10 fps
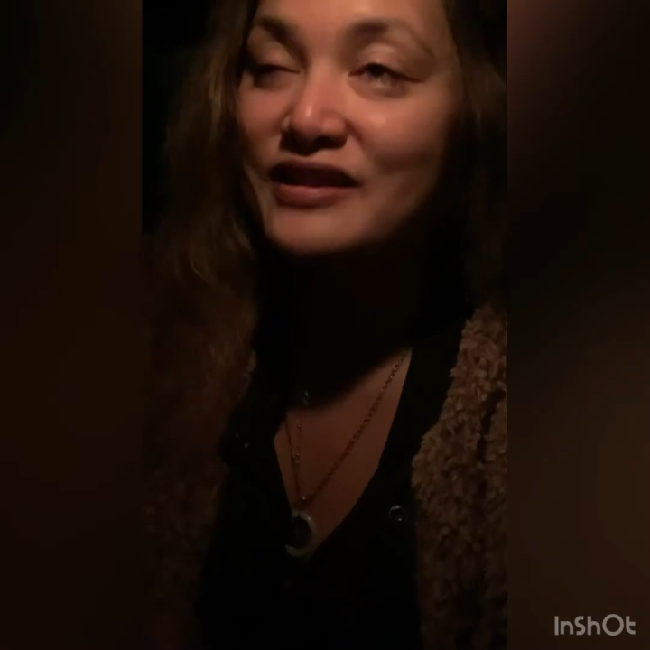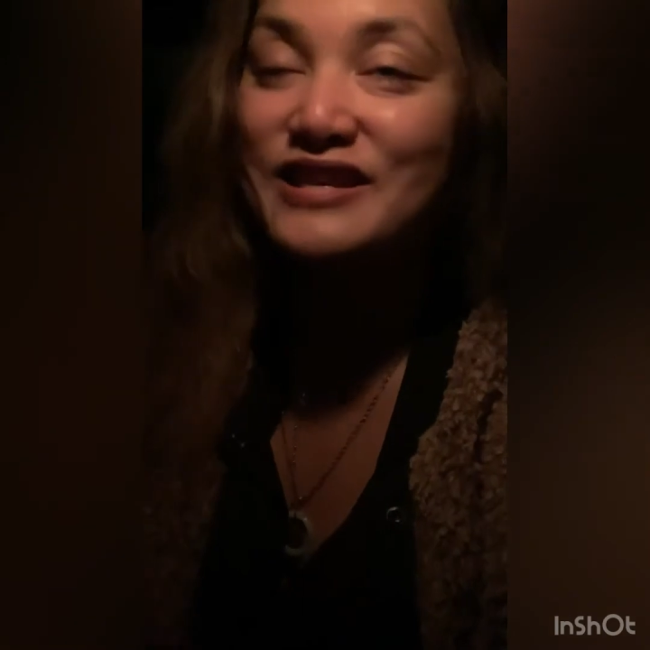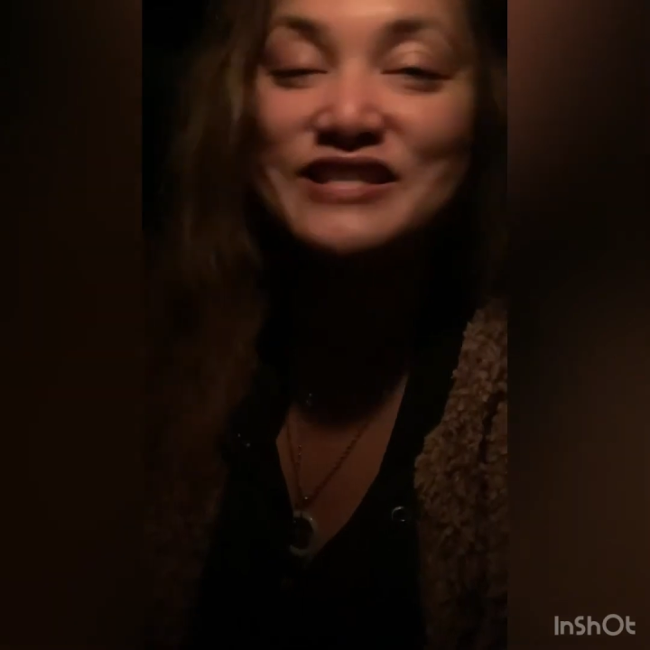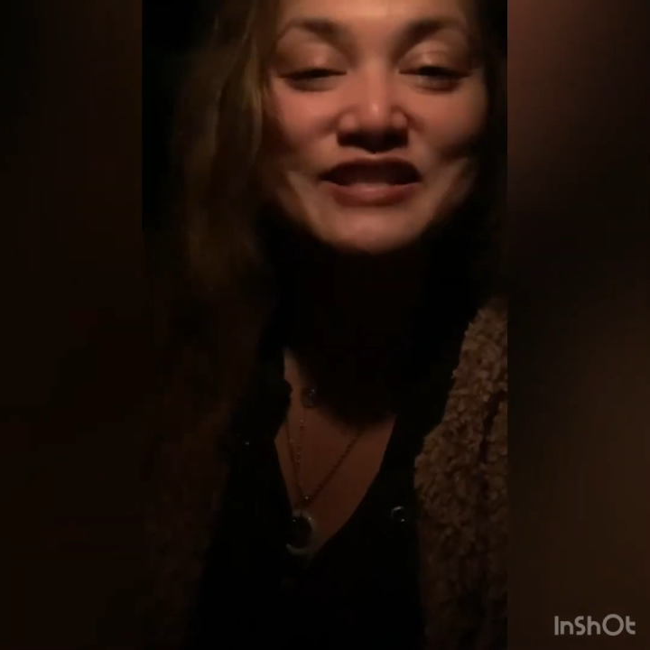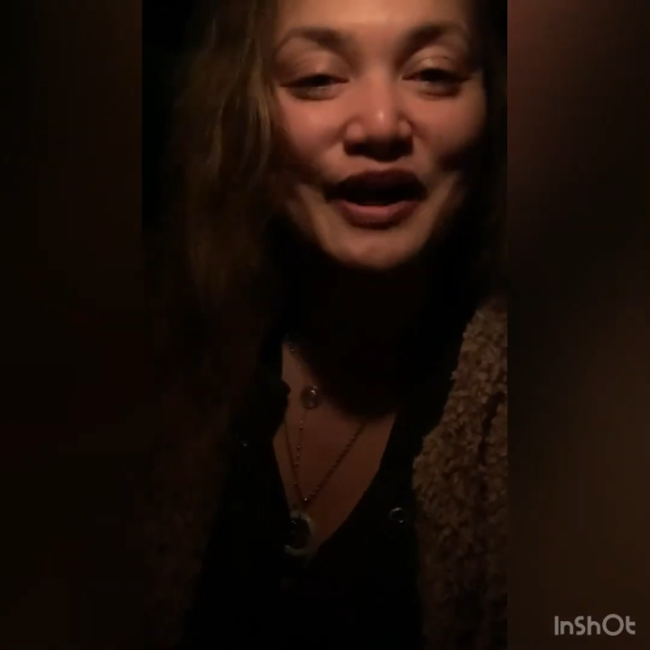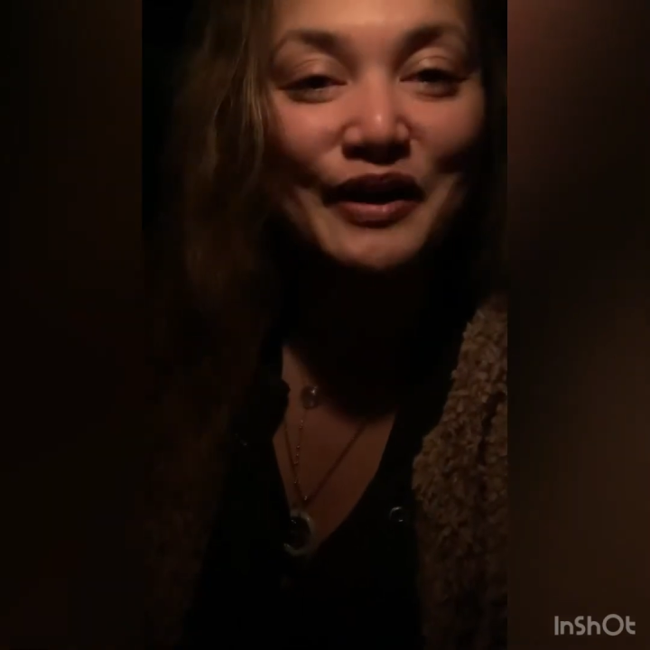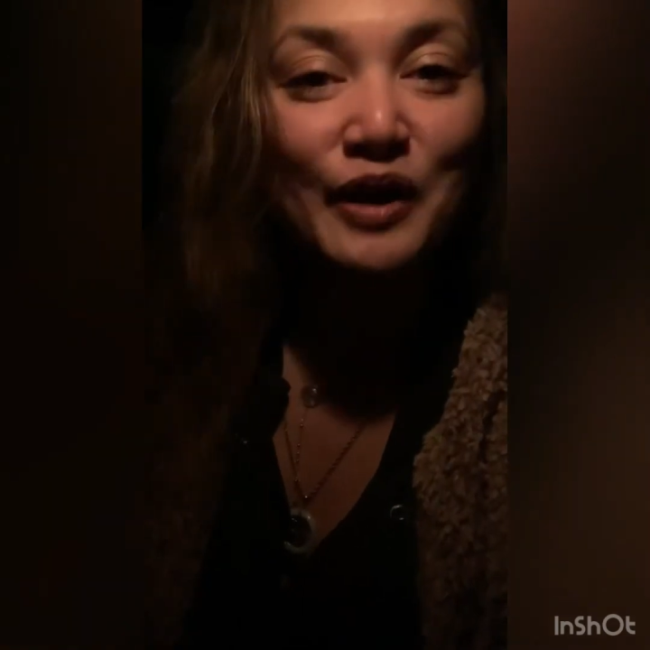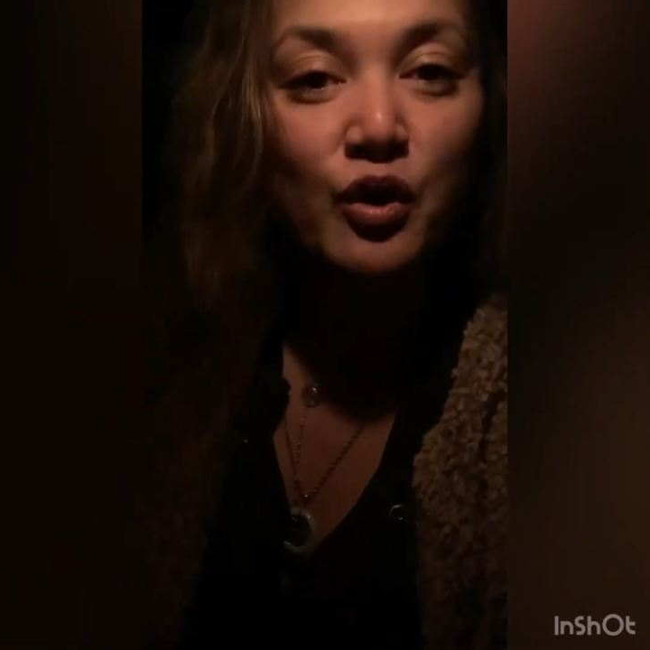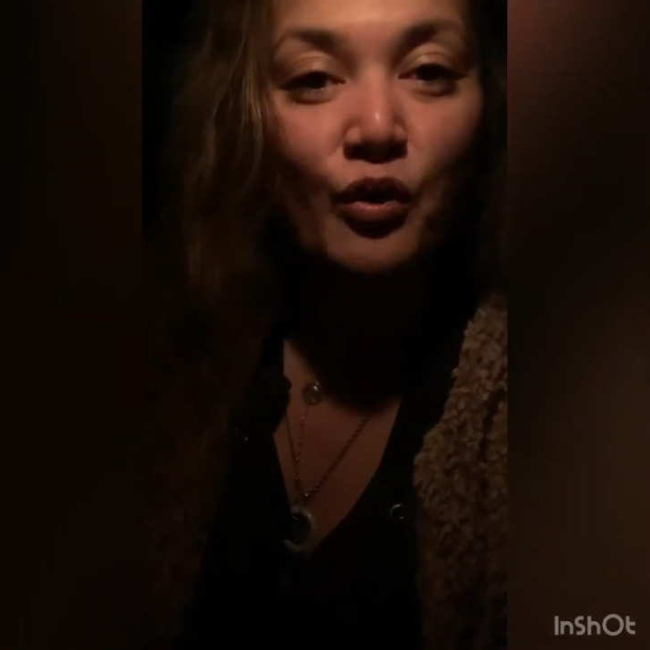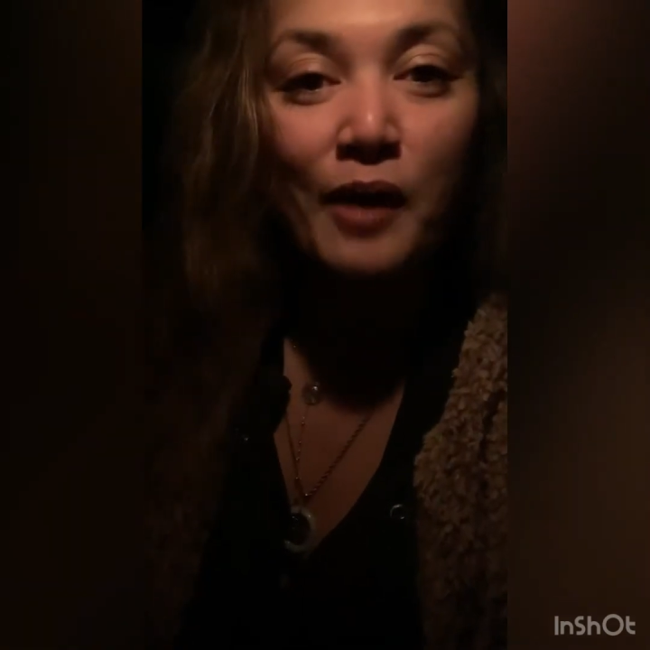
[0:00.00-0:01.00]
the sun
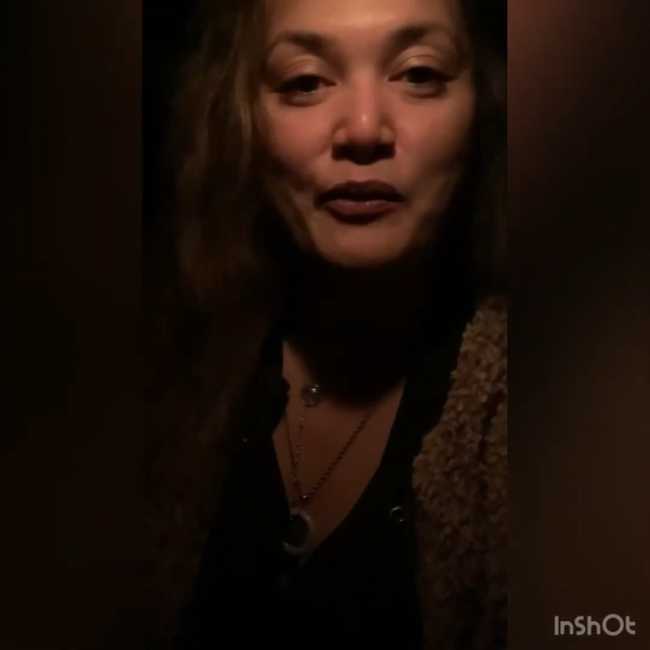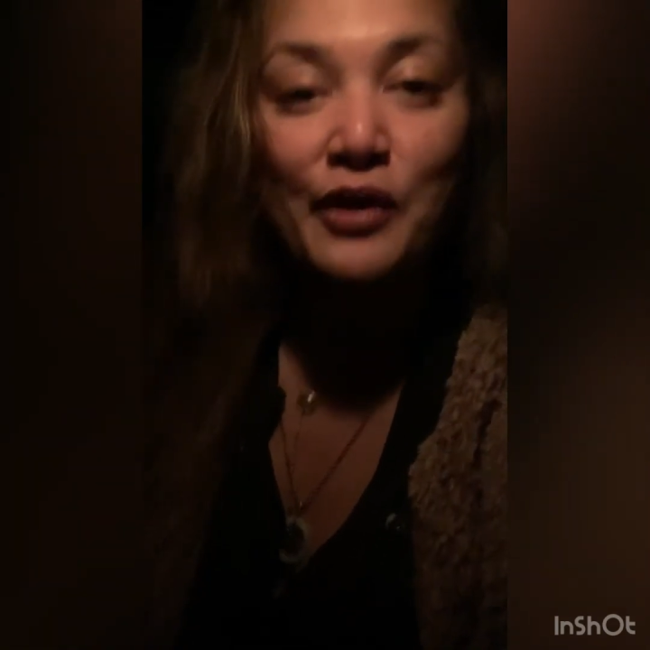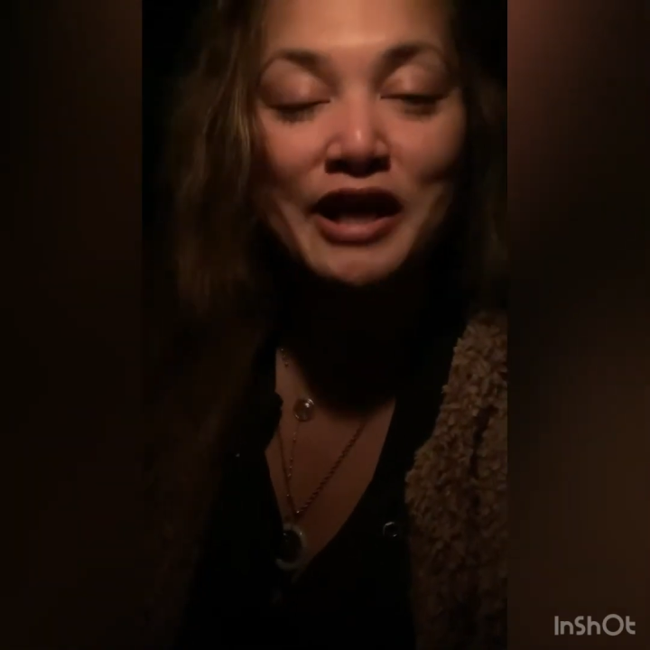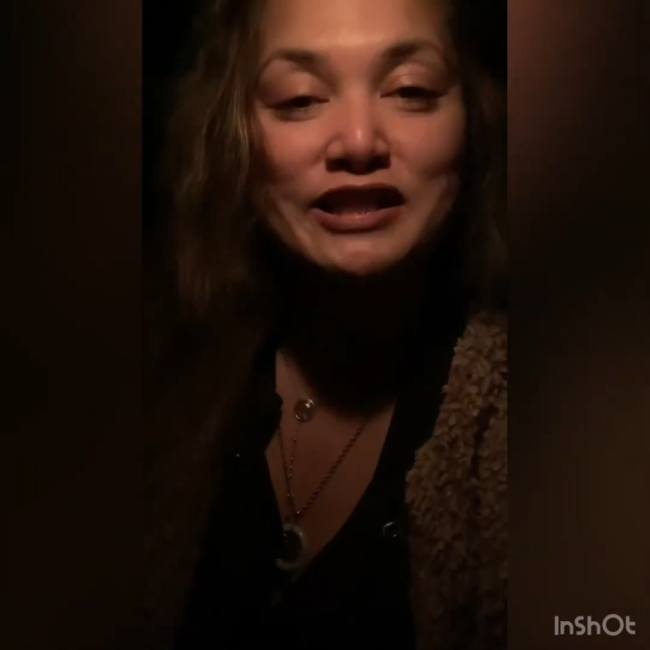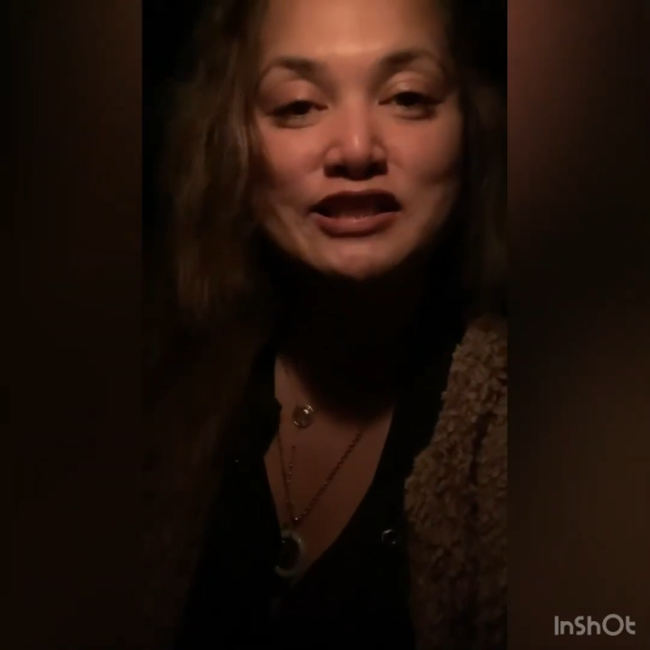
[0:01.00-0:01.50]
cooperates